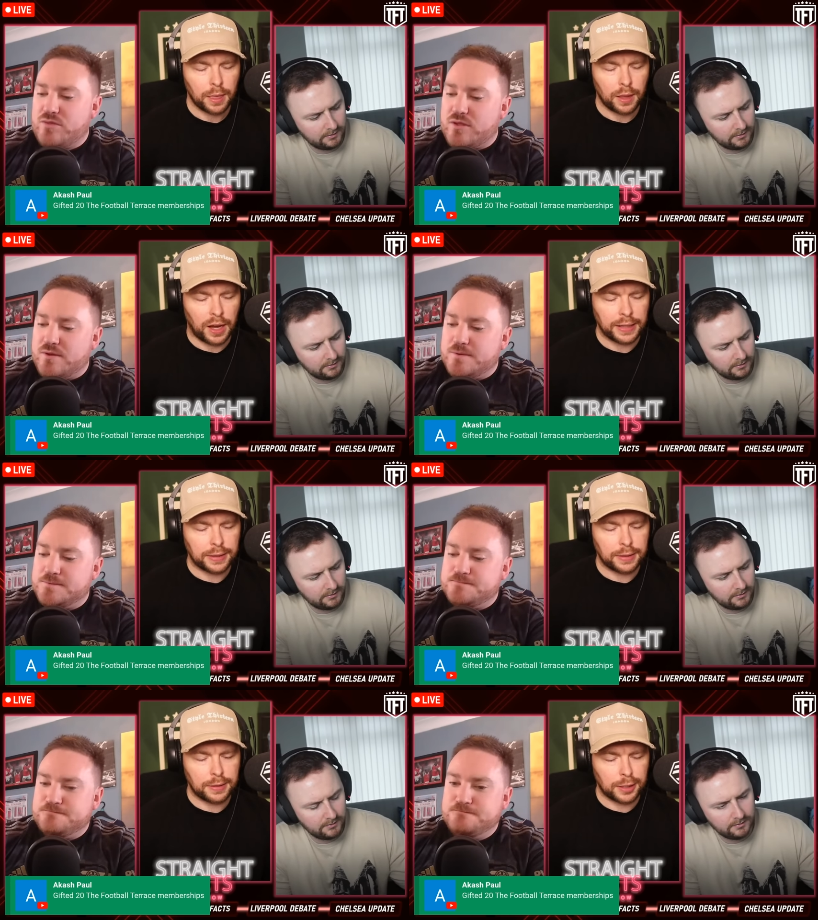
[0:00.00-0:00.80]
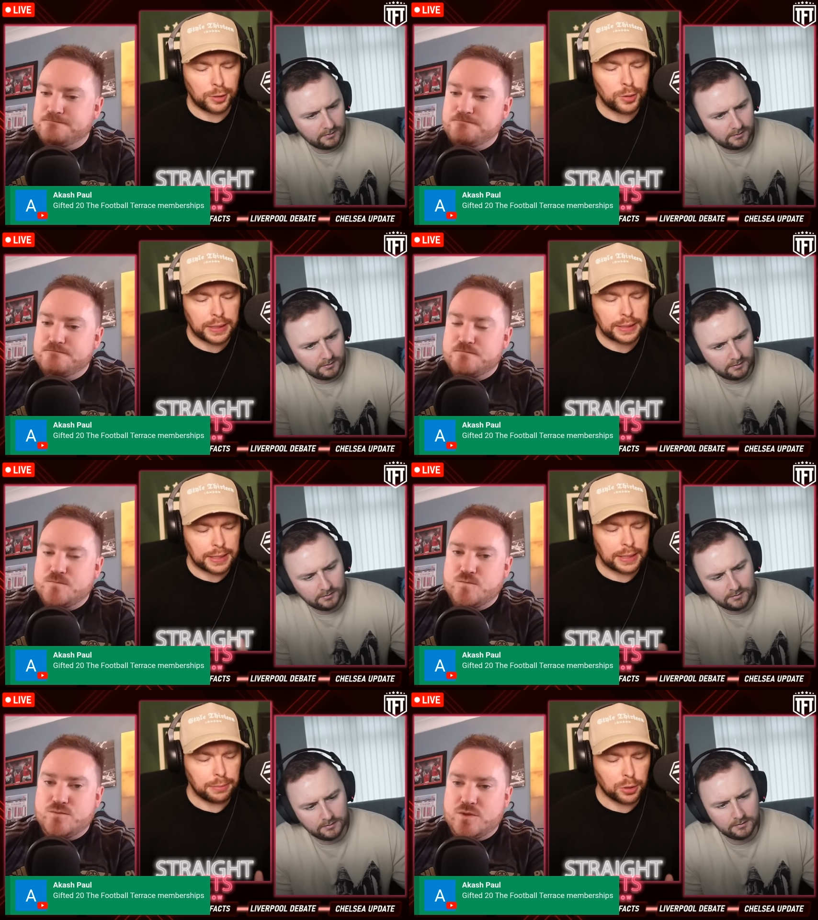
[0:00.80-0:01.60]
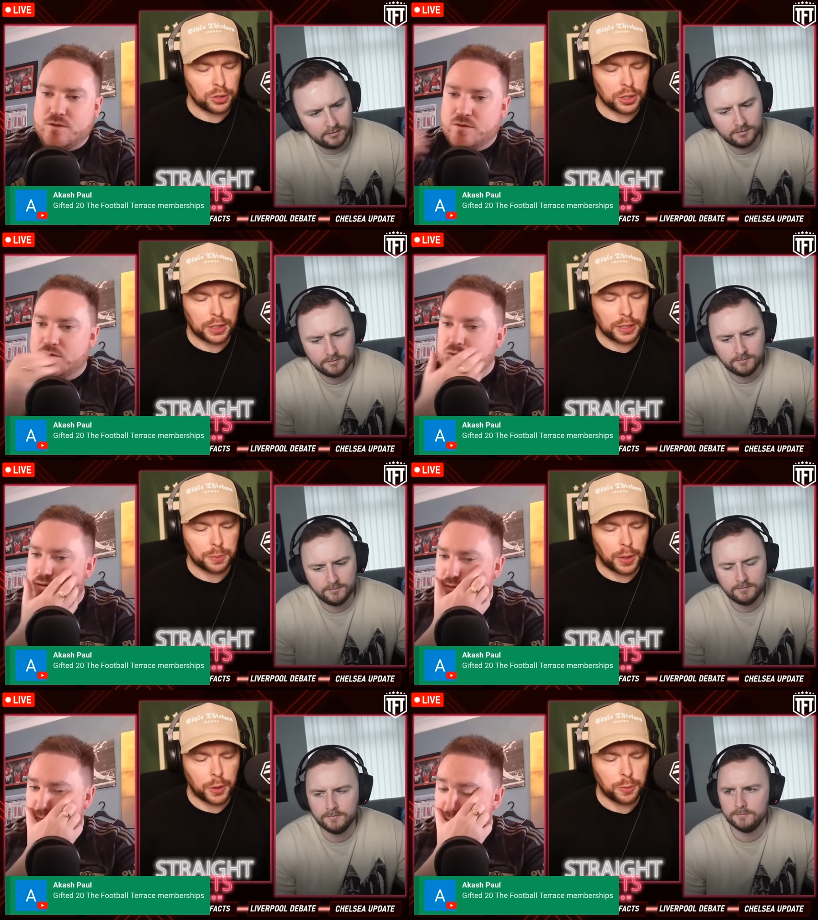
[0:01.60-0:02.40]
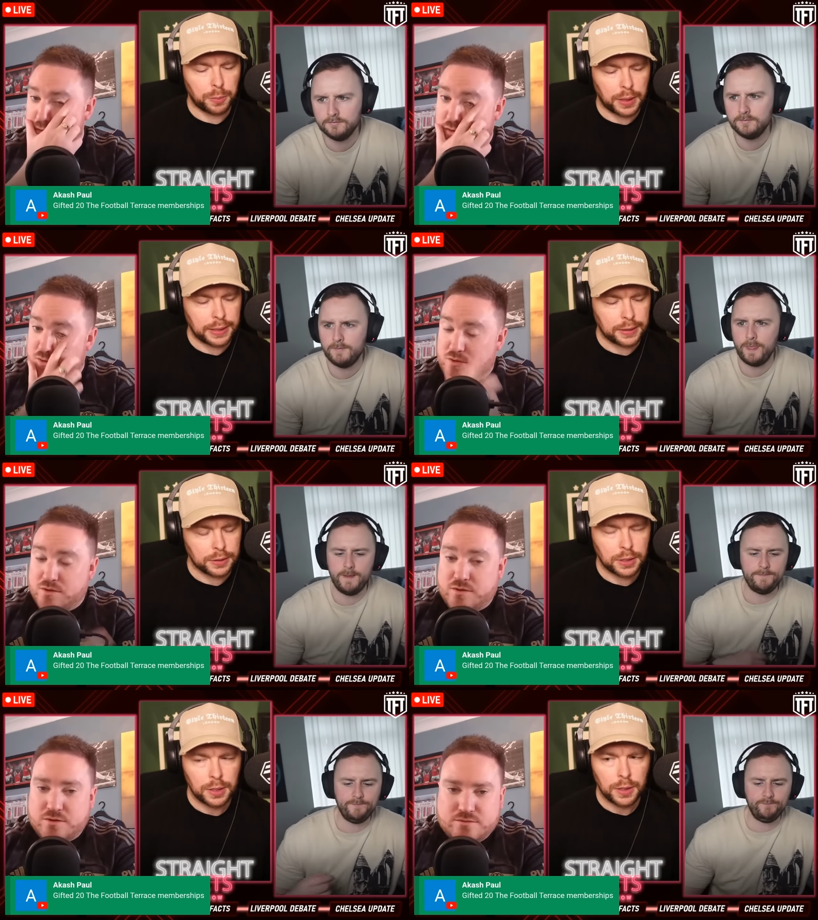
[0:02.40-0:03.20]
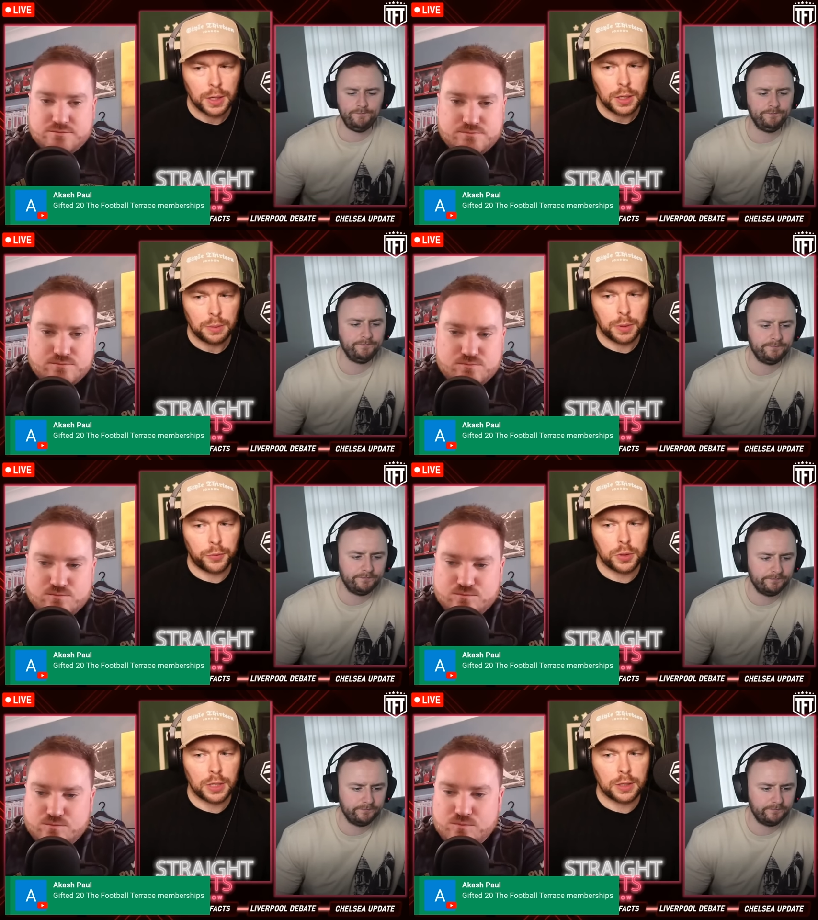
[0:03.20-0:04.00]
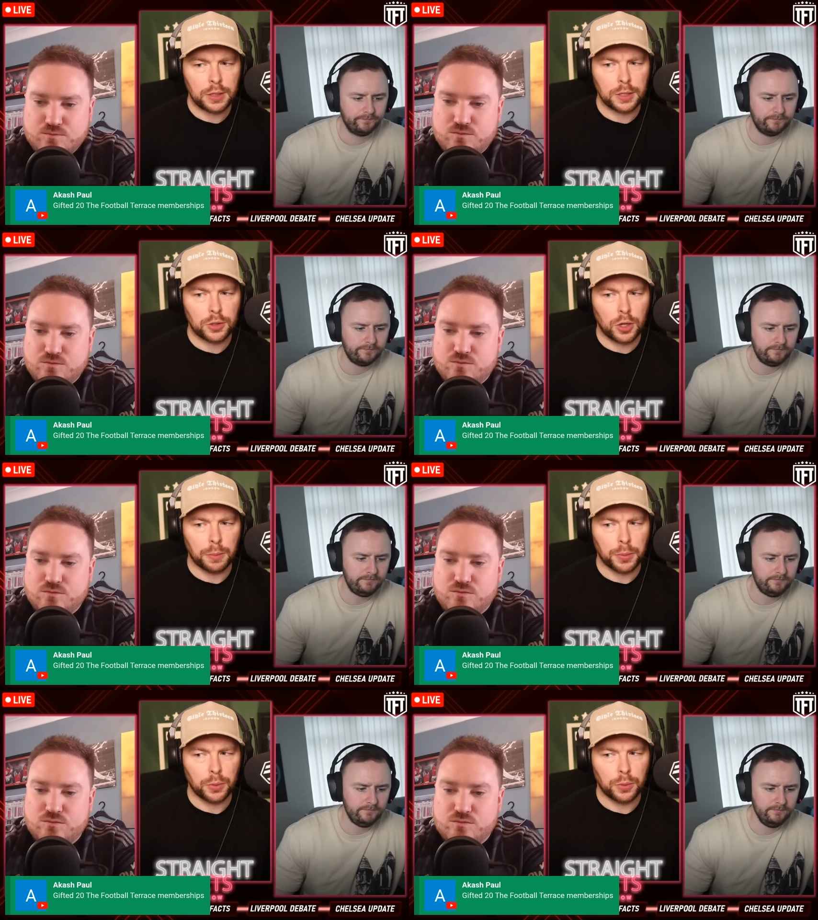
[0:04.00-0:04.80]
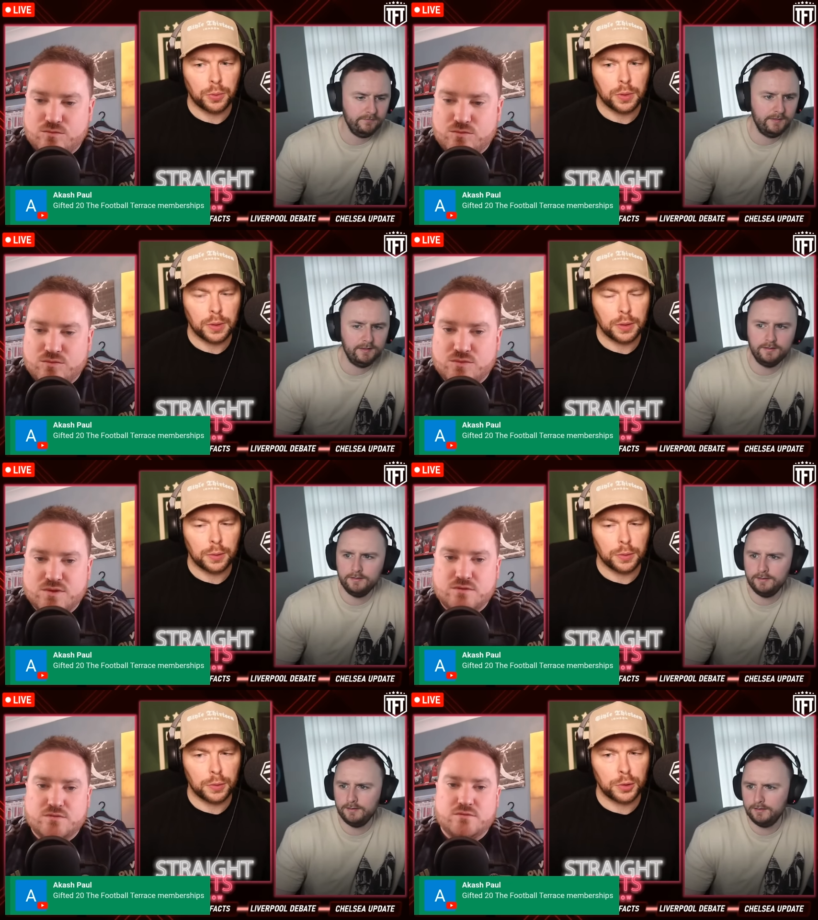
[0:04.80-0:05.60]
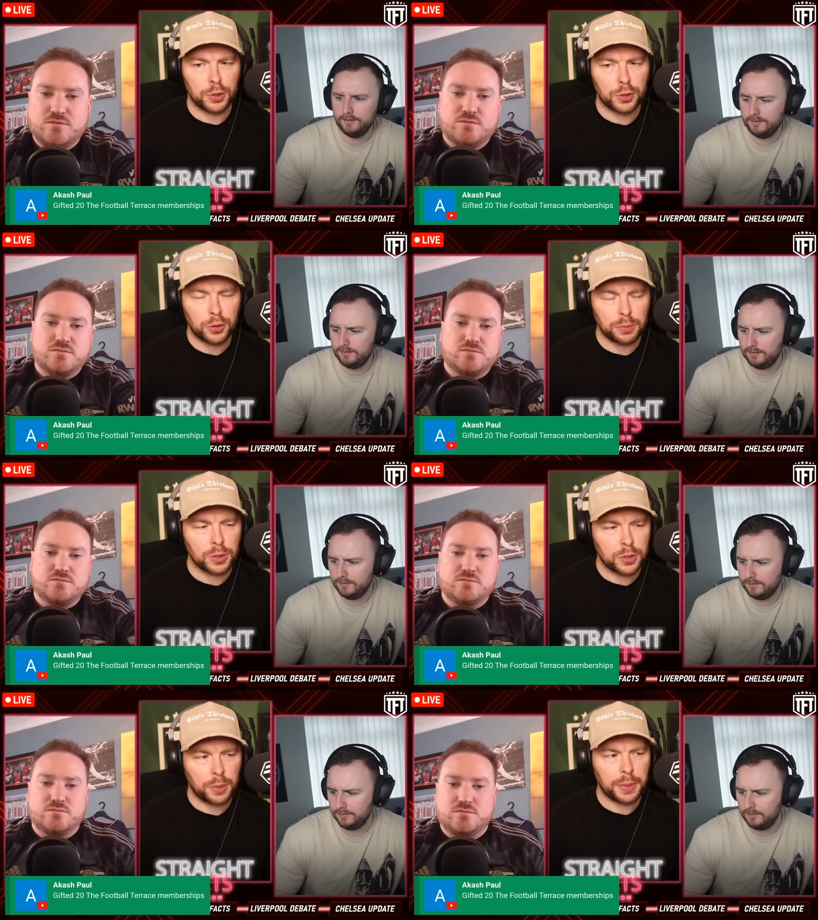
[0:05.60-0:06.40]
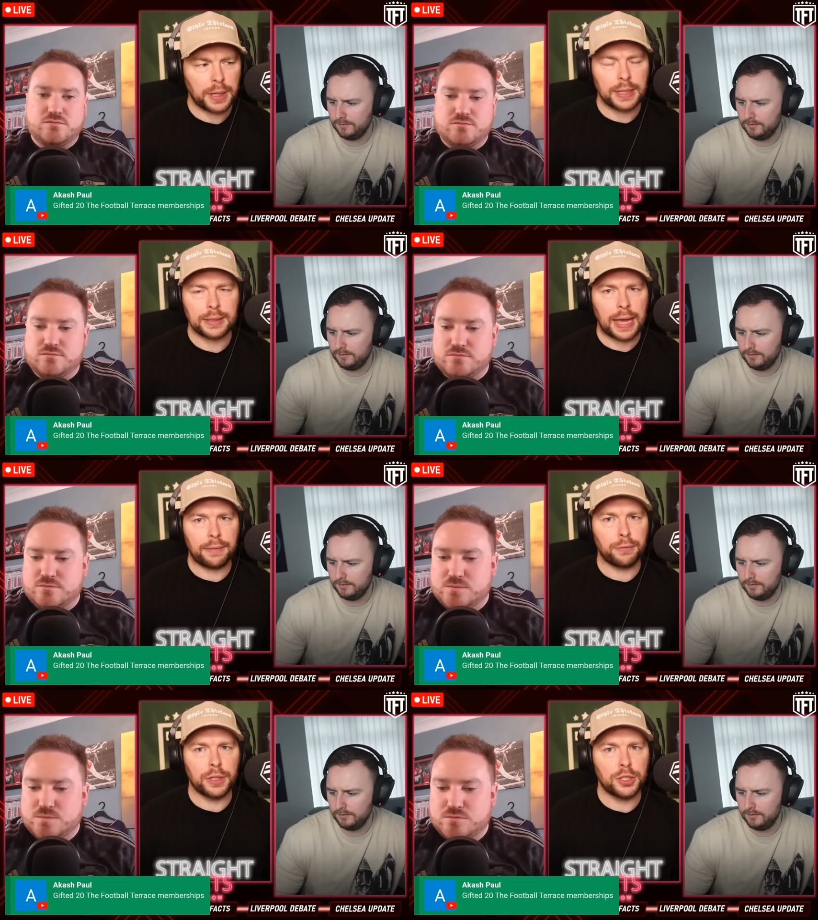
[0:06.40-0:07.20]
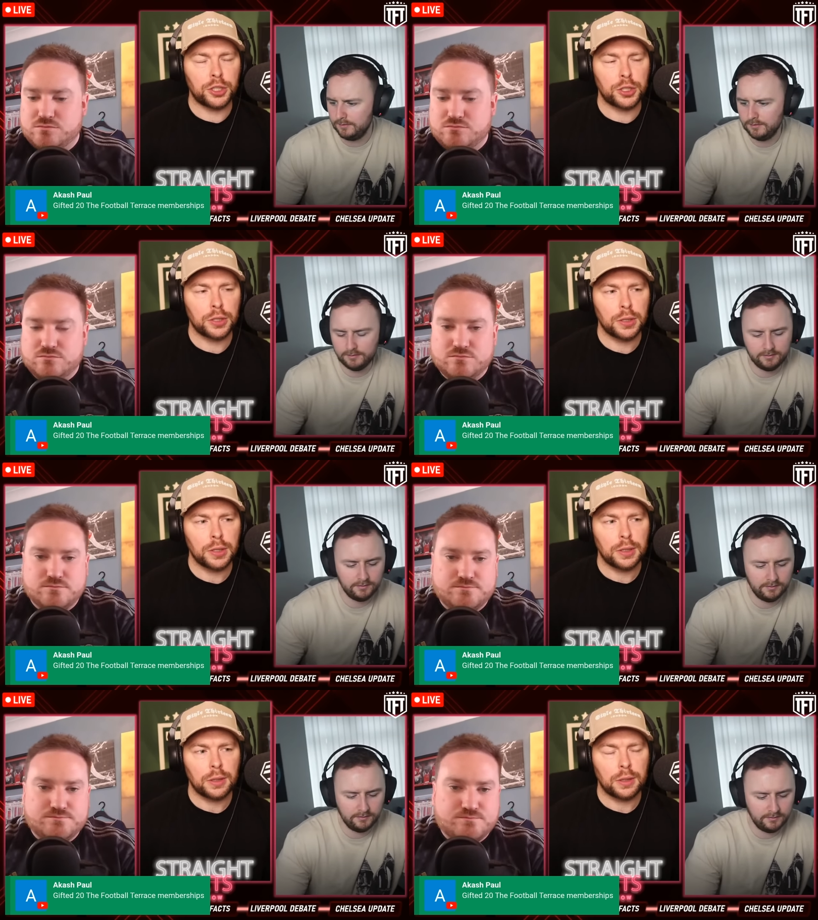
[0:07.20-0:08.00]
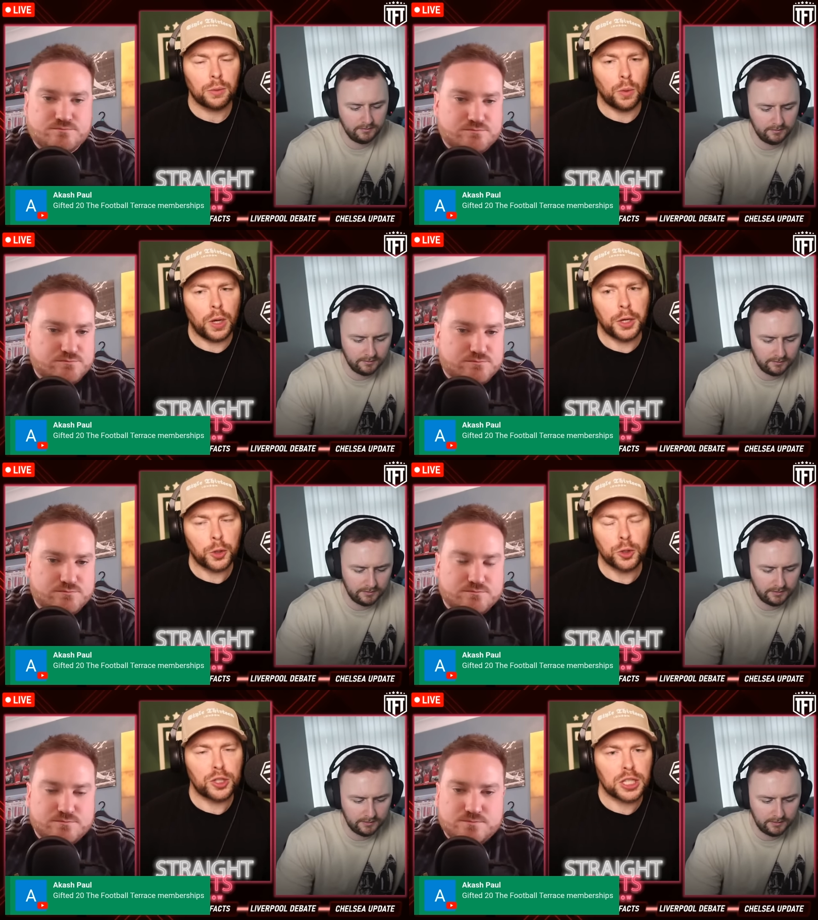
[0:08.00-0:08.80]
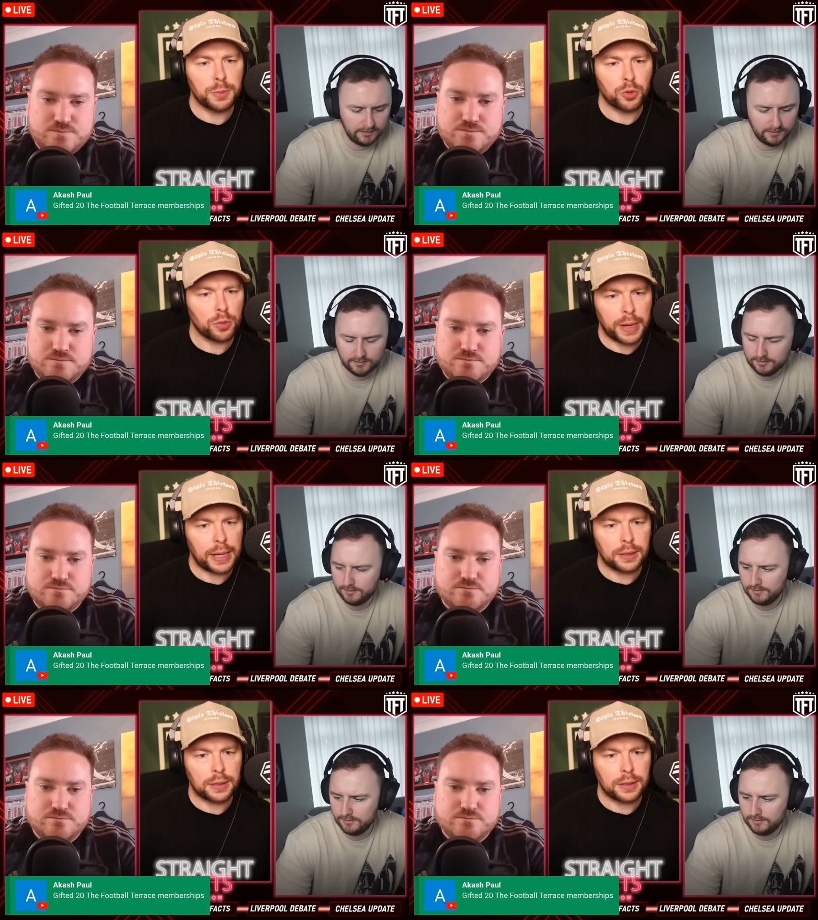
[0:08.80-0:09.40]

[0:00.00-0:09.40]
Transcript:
Speaker 1: I I use that same logic against my own players. But if you take an example, Scott McTominay is average in a good system or a bad